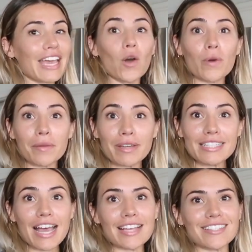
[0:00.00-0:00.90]
Oh, and my
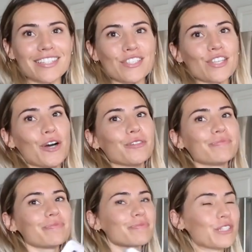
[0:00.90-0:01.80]
test, so,
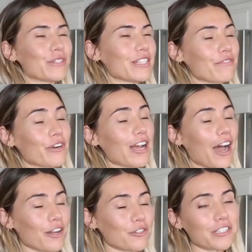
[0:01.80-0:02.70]
which you guys have heard
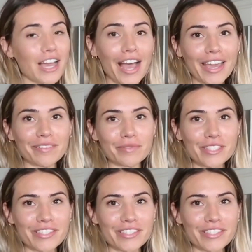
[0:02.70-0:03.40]
100 times.